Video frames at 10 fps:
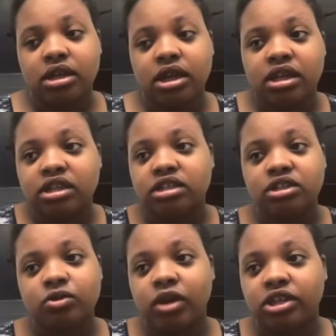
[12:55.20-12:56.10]
in a
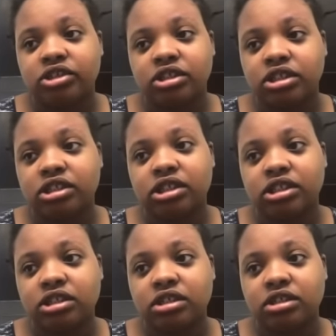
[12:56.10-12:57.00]
situation It's
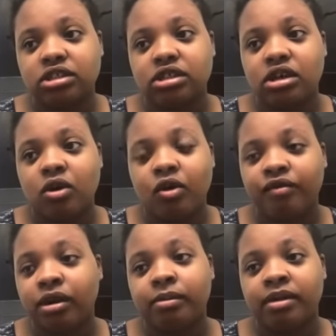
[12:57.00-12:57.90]
just
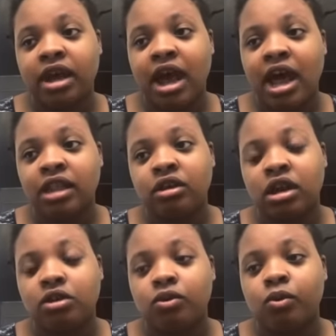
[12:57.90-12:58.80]
over but i thought
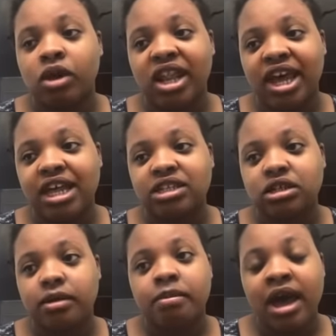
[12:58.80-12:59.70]
i'd do one
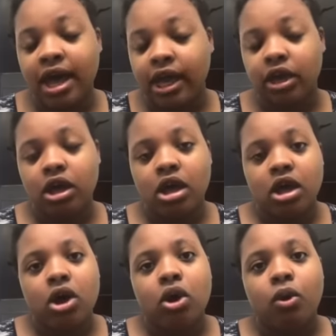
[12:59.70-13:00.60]
last goodbye
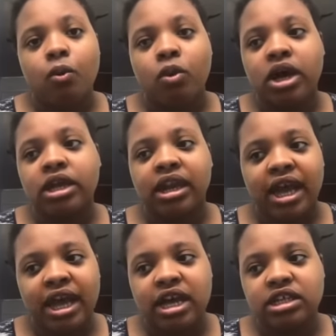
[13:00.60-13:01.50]
one
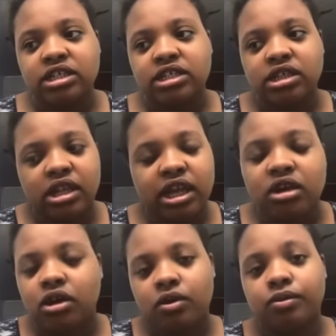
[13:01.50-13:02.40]
last
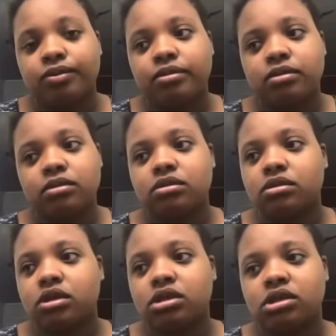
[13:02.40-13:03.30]
let go
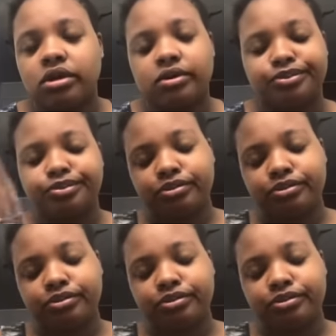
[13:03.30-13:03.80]
so